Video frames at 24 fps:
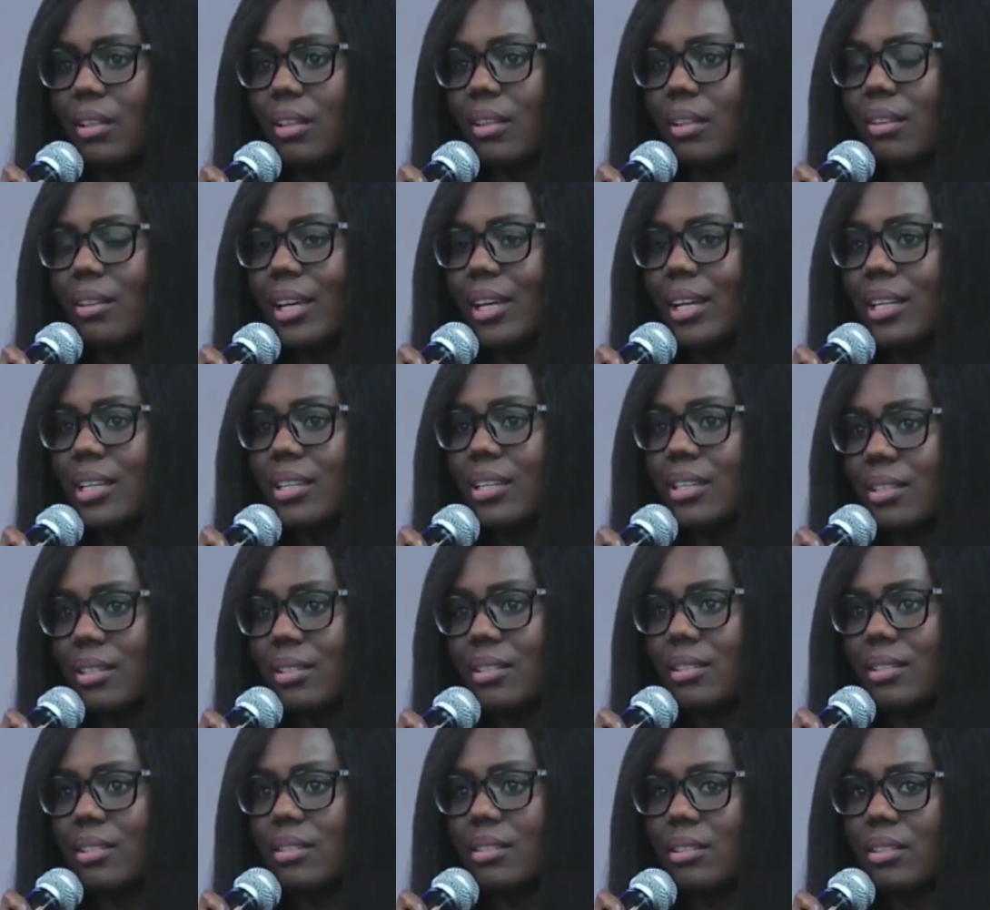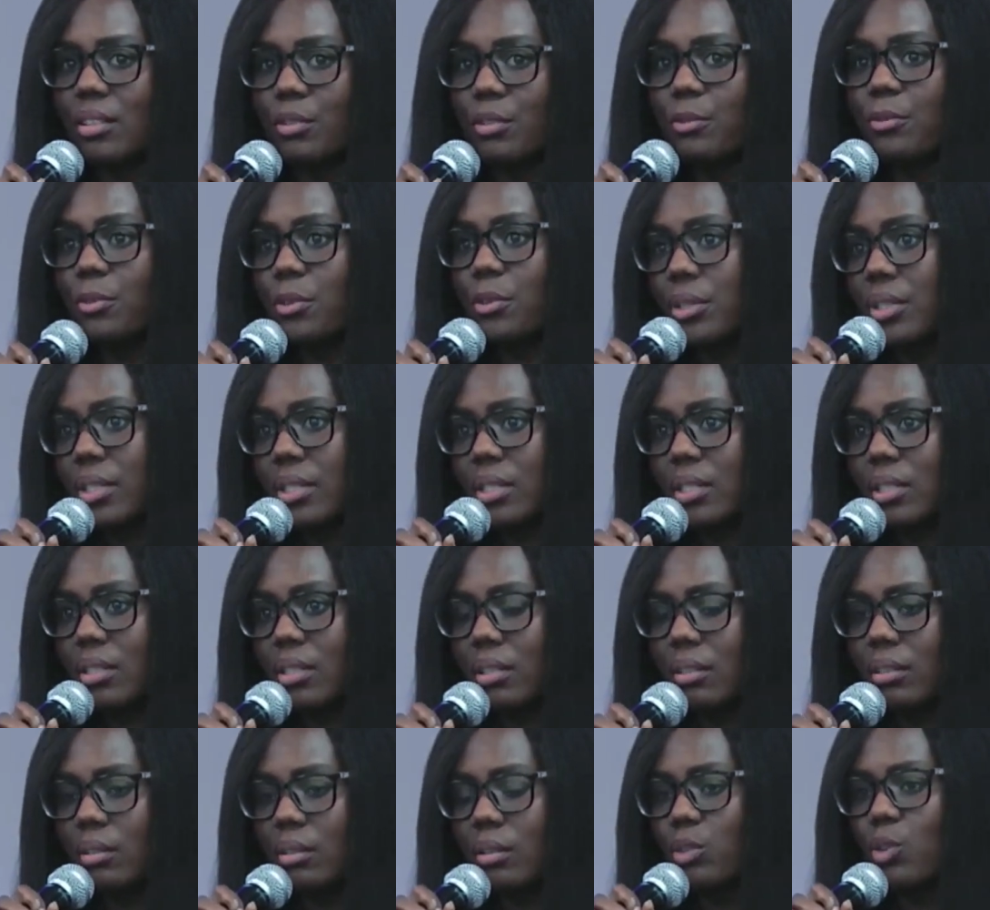that is the first,
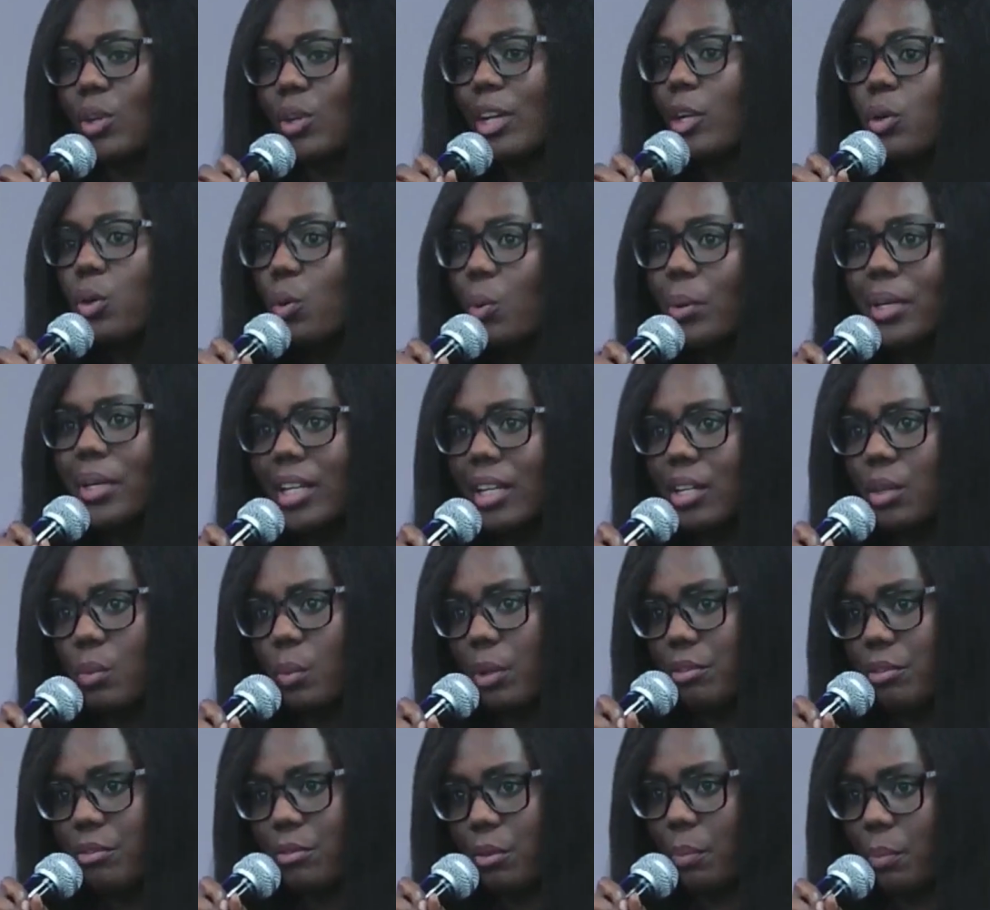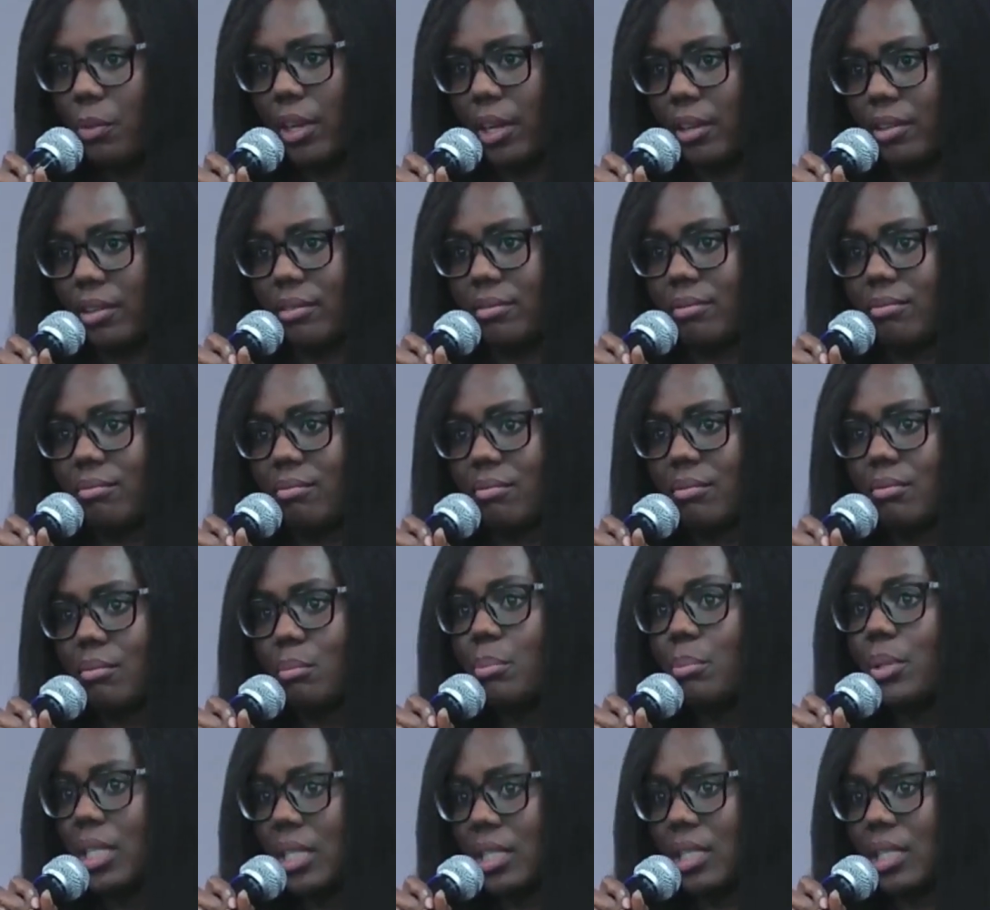you're not going anywhere from there,
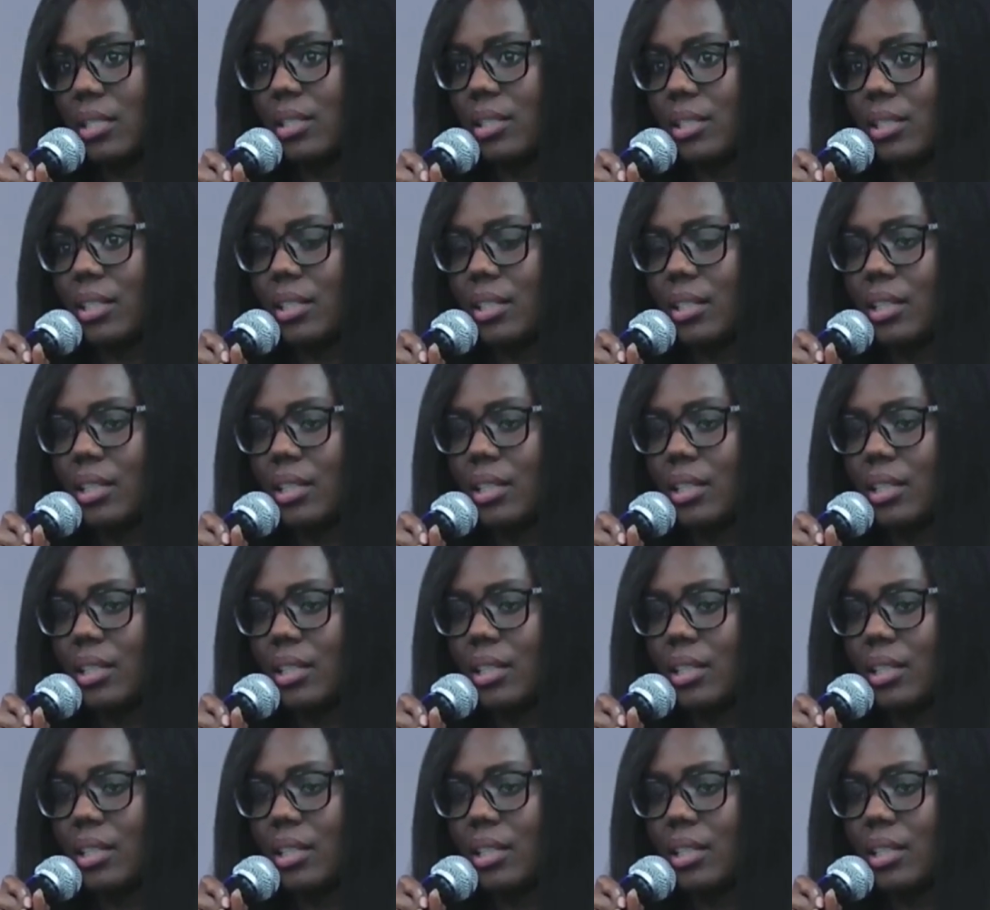basically.